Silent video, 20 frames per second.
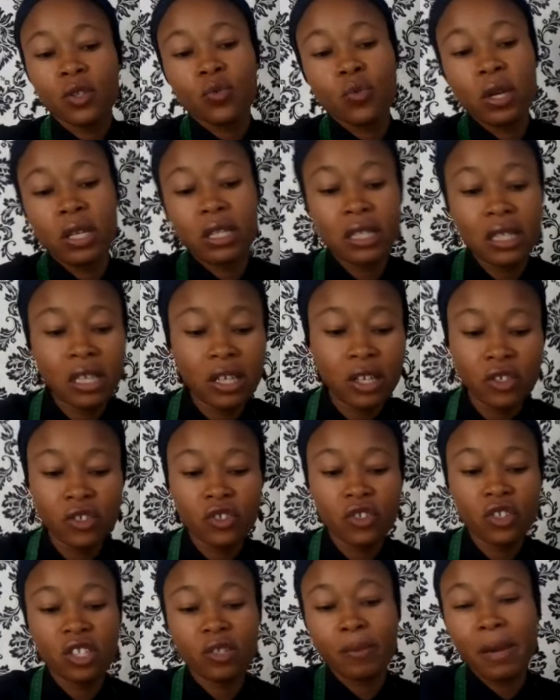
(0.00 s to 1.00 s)
20
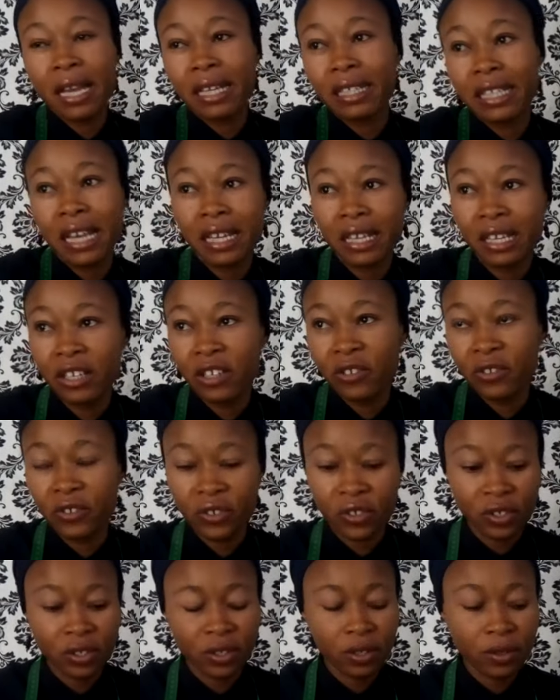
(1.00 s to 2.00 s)
inches by 10
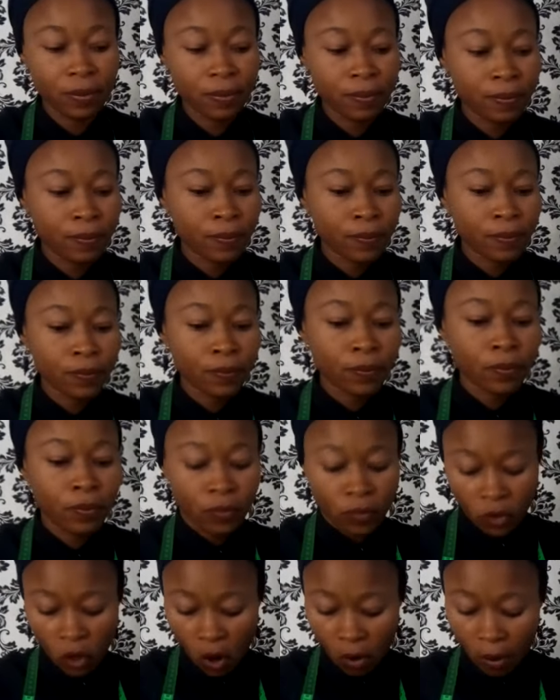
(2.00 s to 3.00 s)
inches.
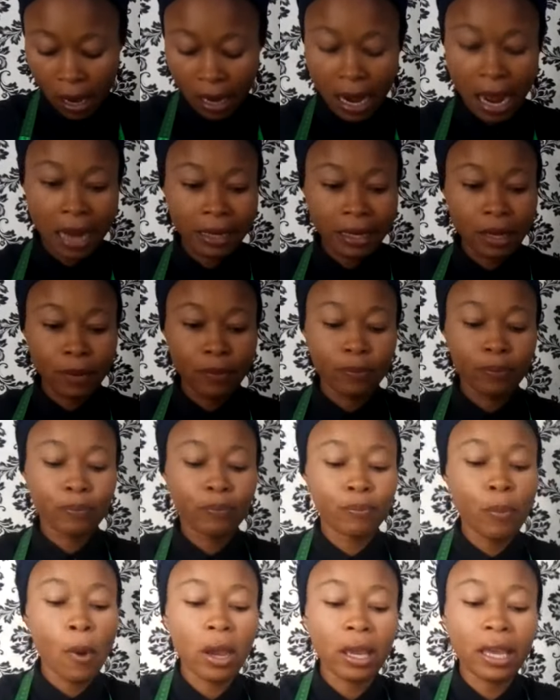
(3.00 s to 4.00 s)
Alright, and the
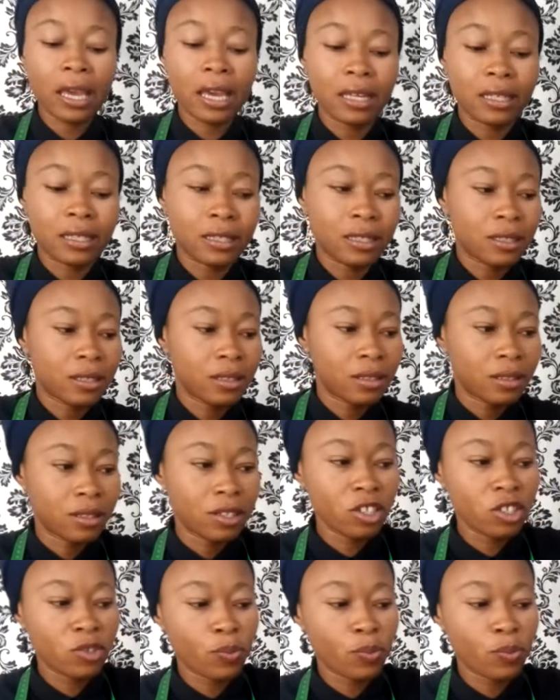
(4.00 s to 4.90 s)
pocket, this